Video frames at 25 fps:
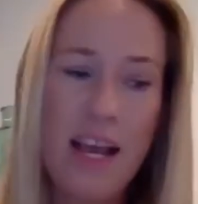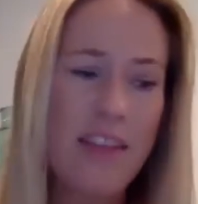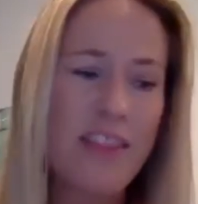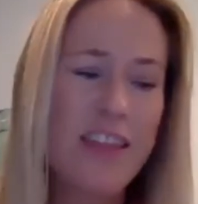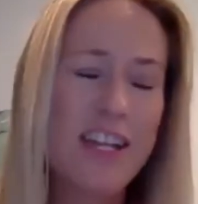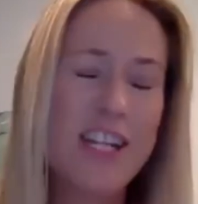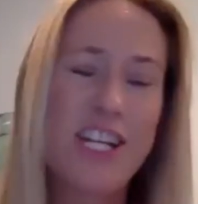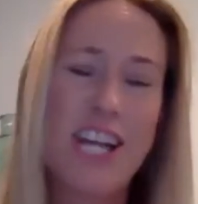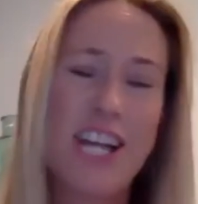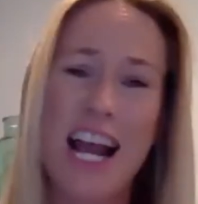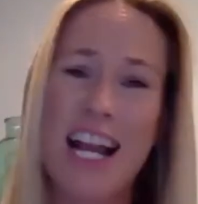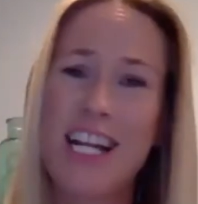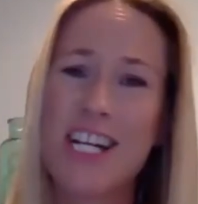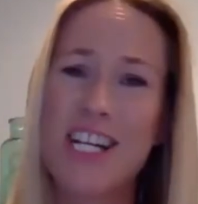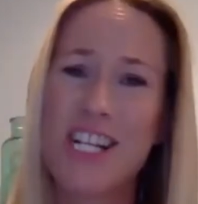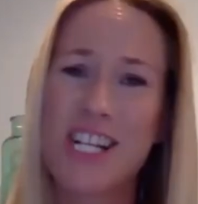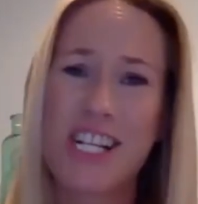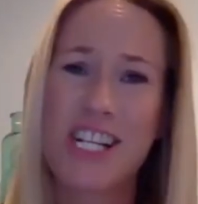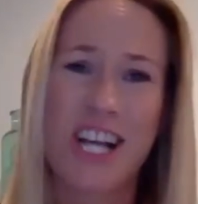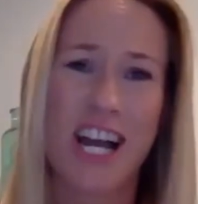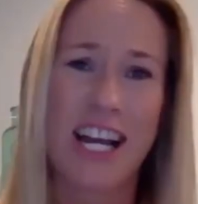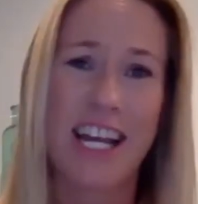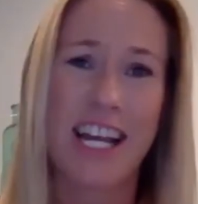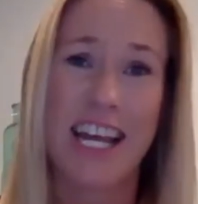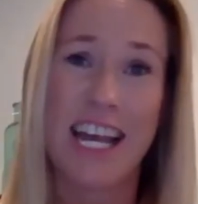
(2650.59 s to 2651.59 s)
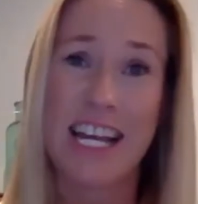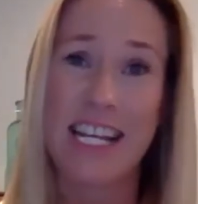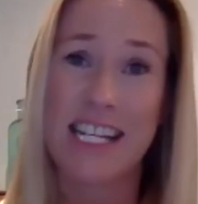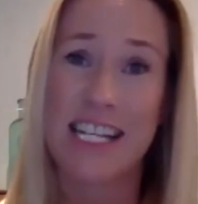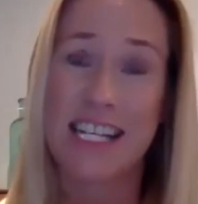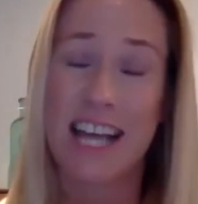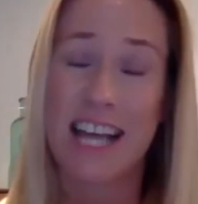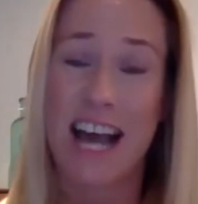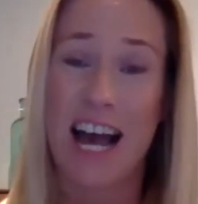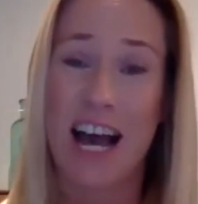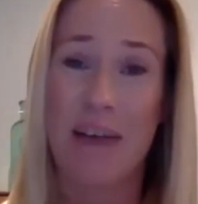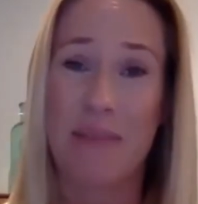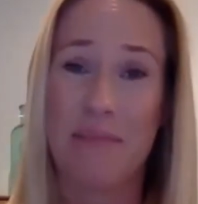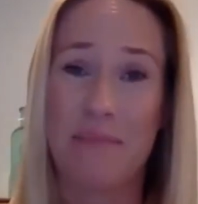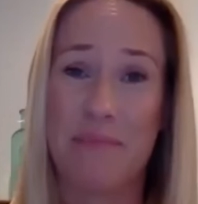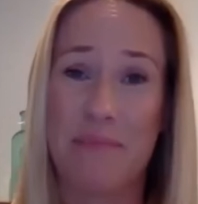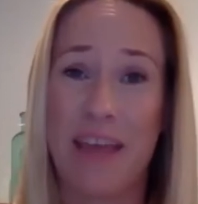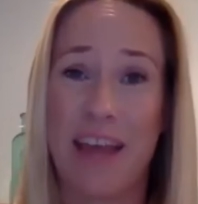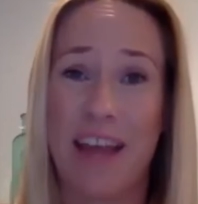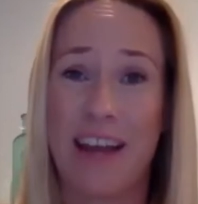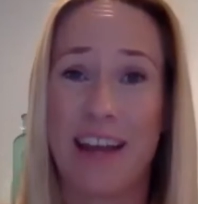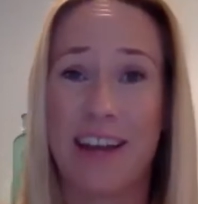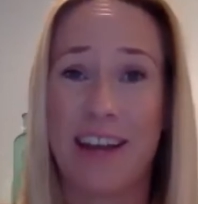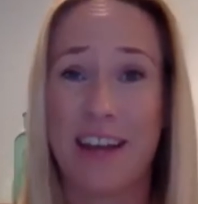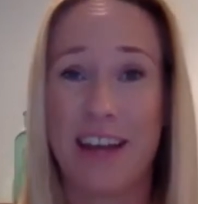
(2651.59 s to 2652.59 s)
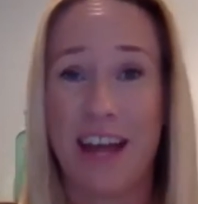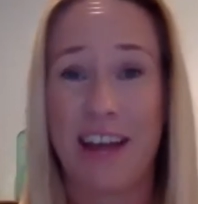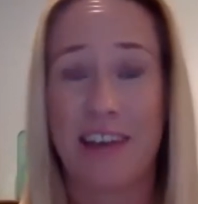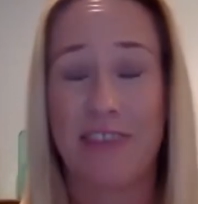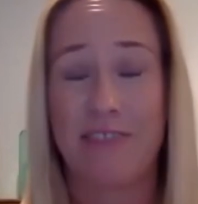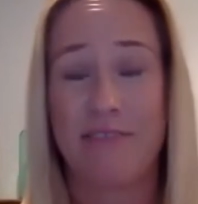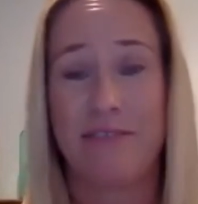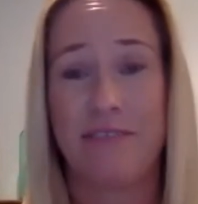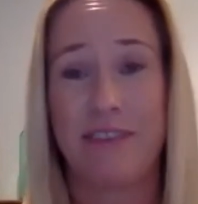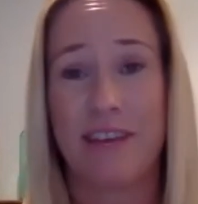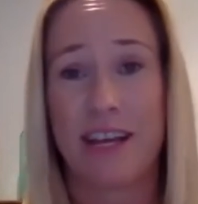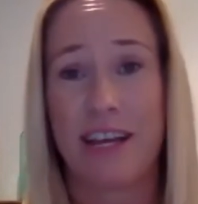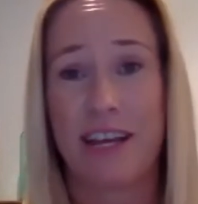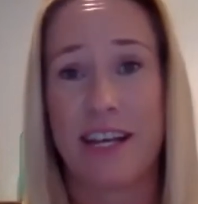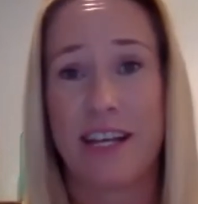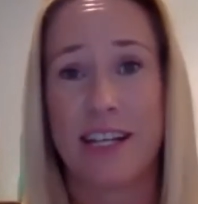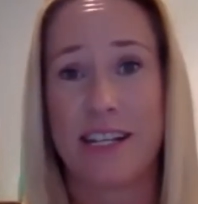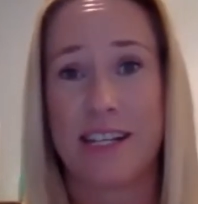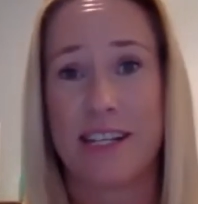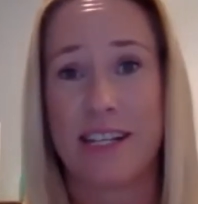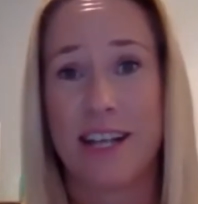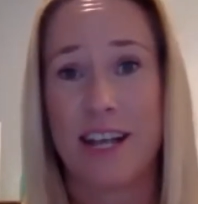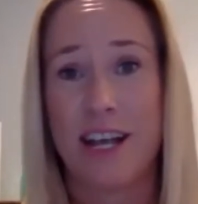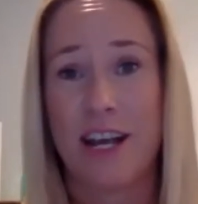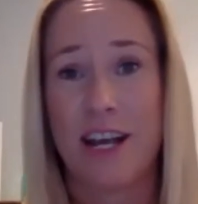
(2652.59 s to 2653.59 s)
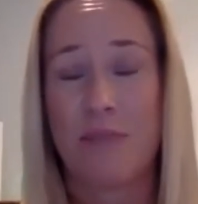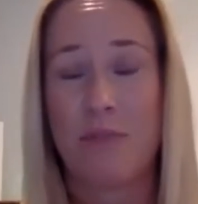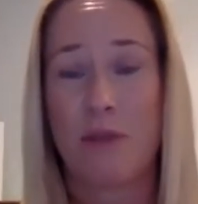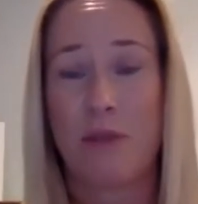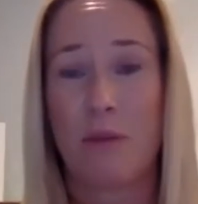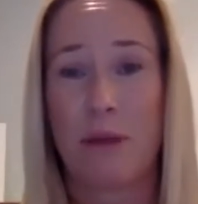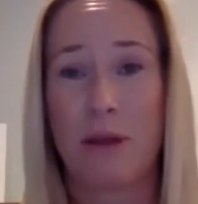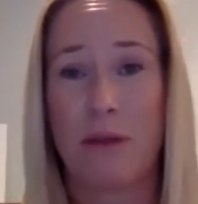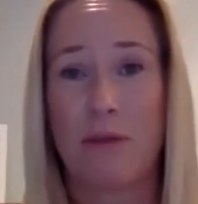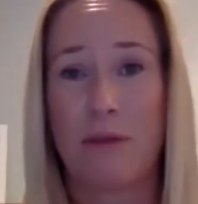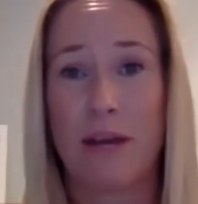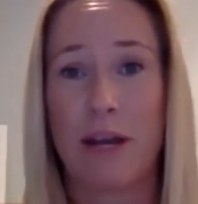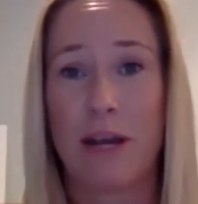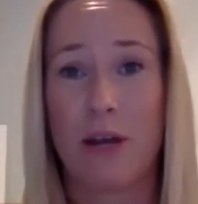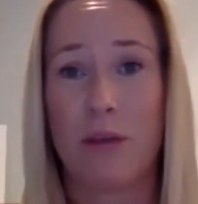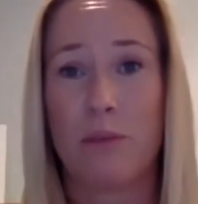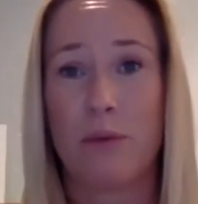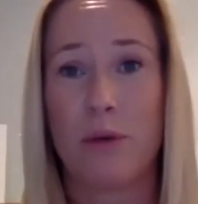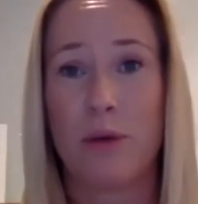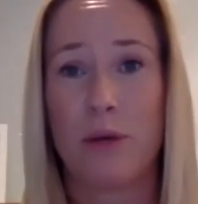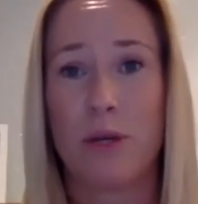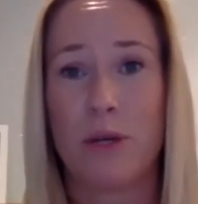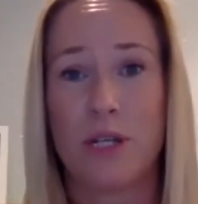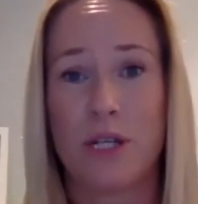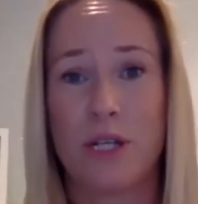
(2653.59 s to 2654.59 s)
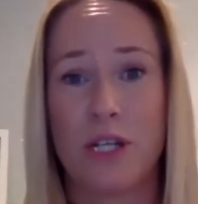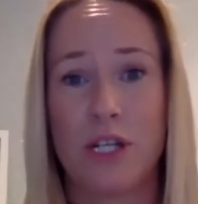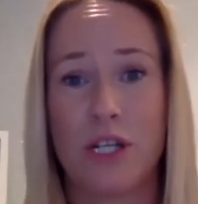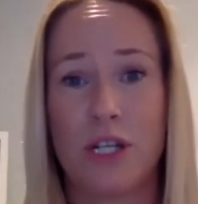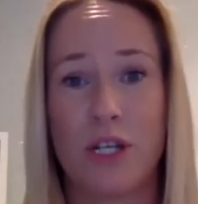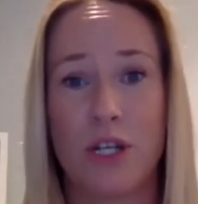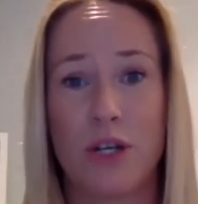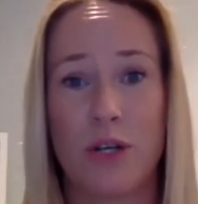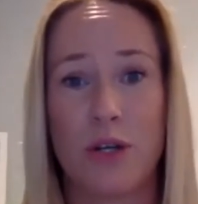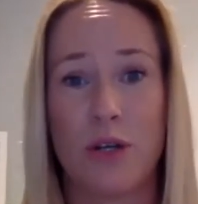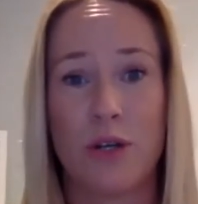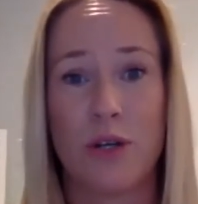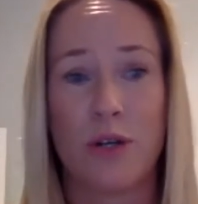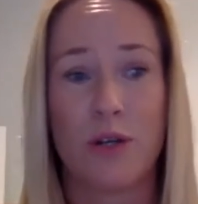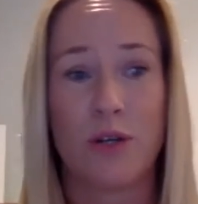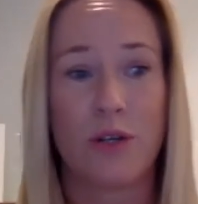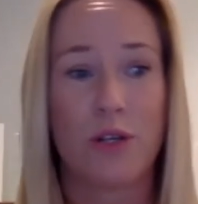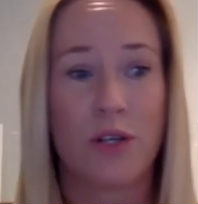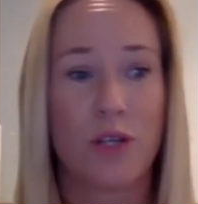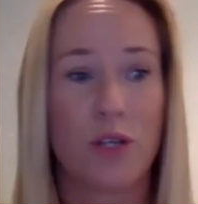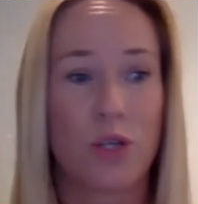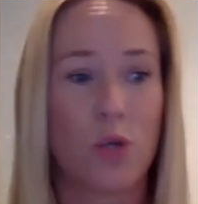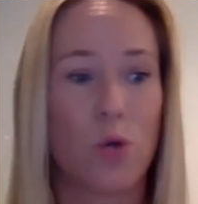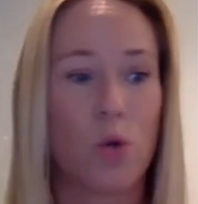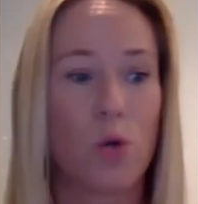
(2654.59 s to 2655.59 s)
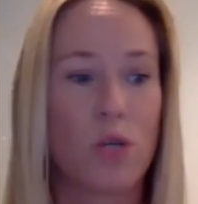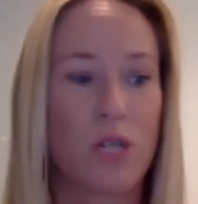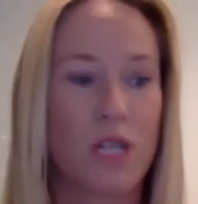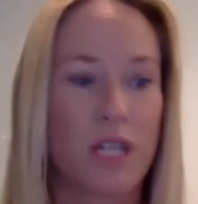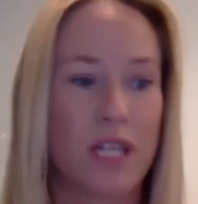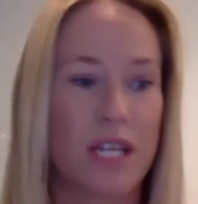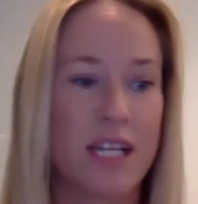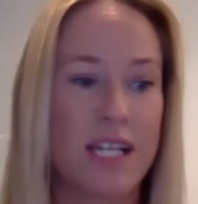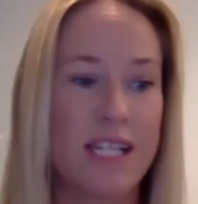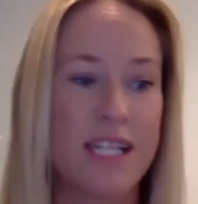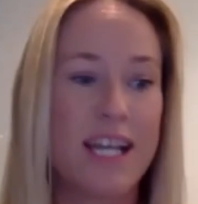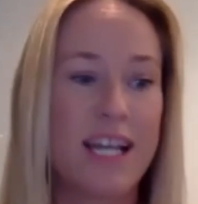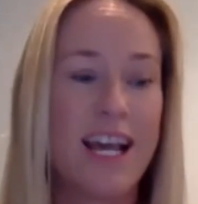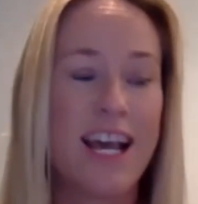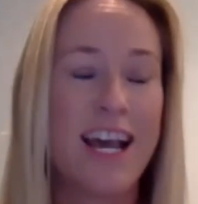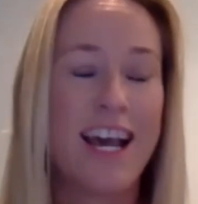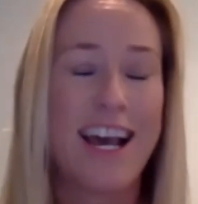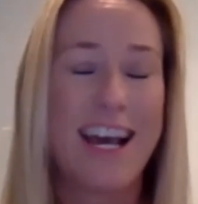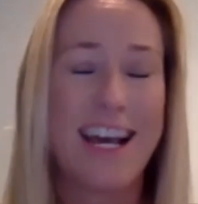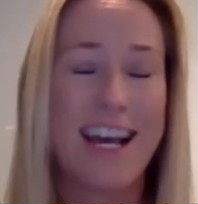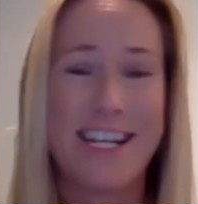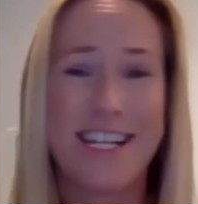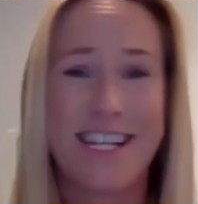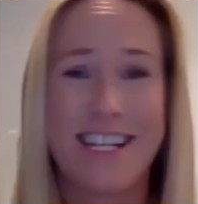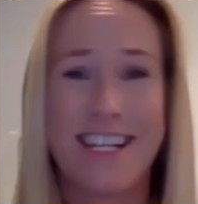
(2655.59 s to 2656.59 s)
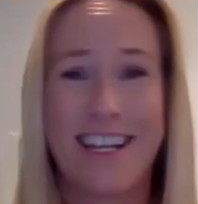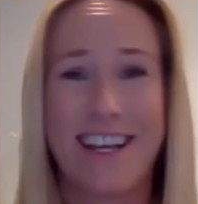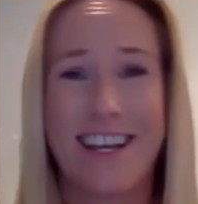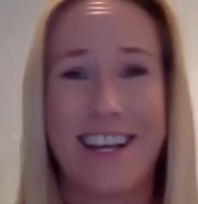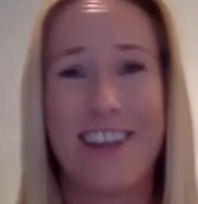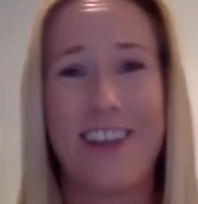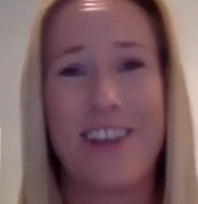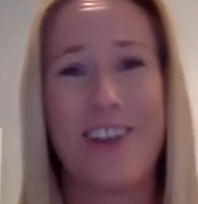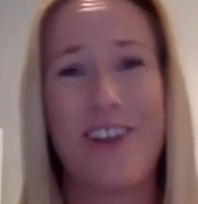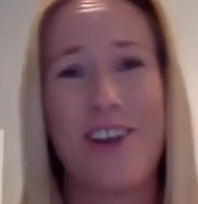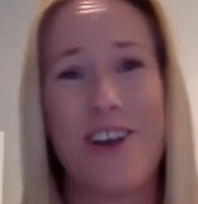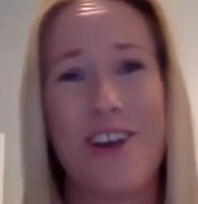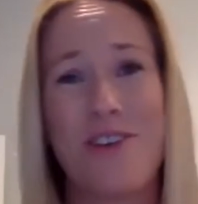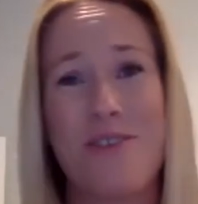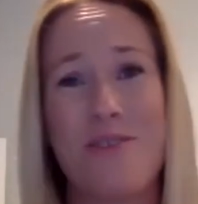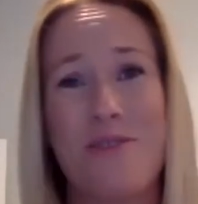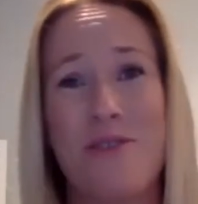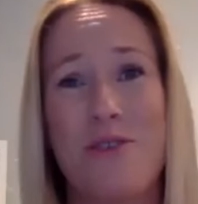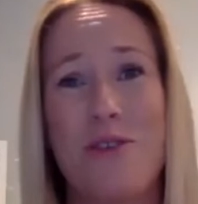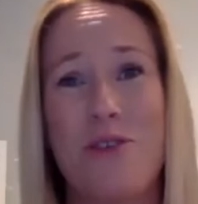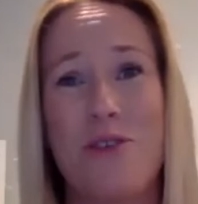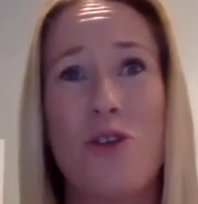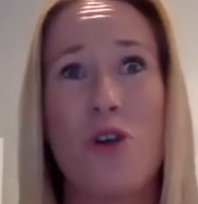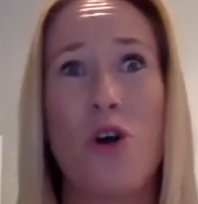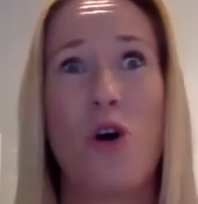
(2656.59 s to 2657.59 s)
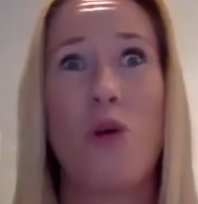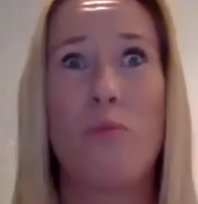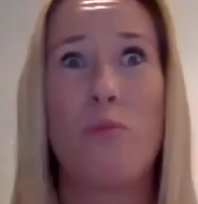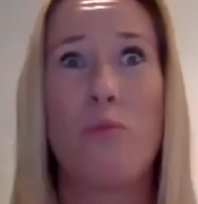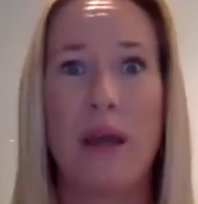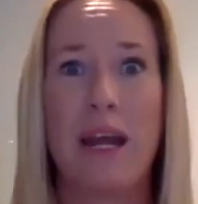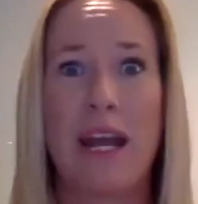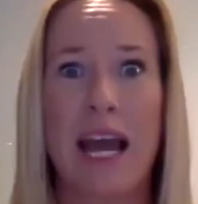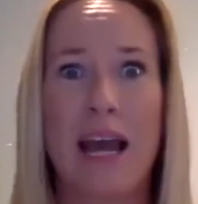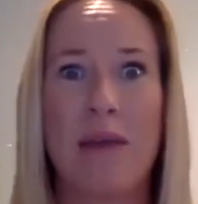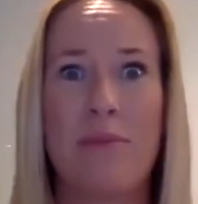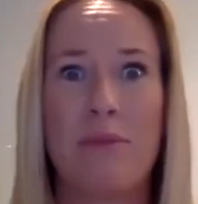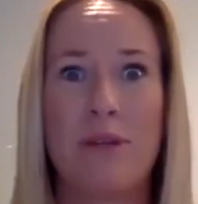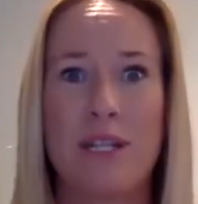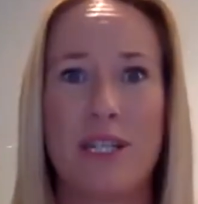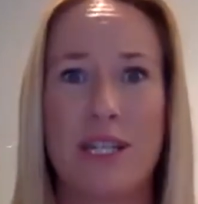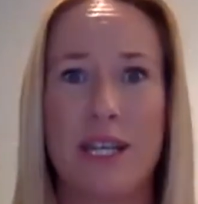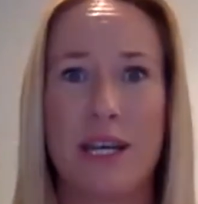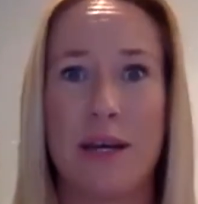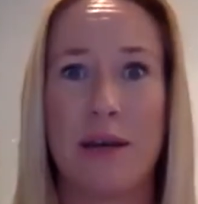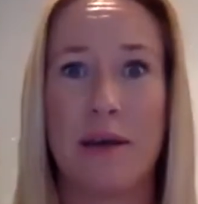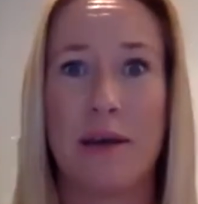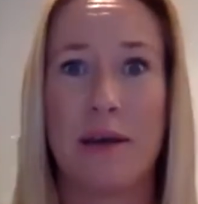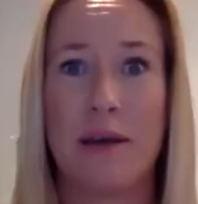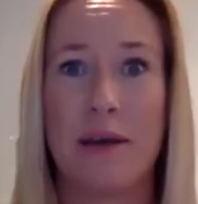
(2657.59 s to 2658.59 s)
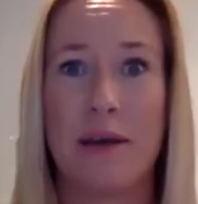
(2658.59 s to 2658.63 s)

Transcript: The challenges, I guess, and Vic is probably a really good person to talk to this, is, you know, not being able to